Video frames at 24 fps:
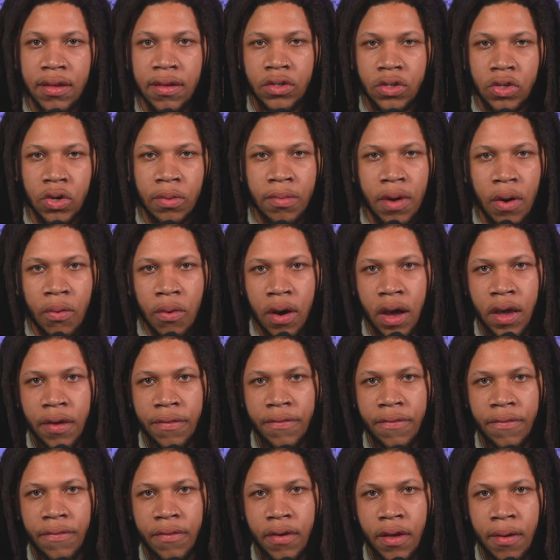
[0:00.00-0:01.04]
So my
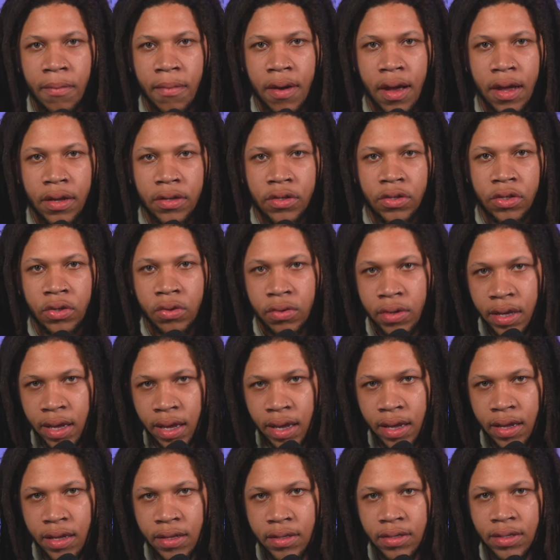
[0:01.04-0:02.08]
wife and my 2
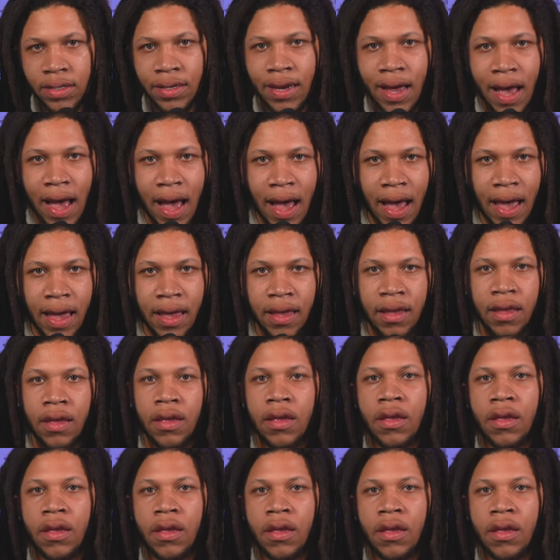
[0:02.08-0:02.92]
kids and I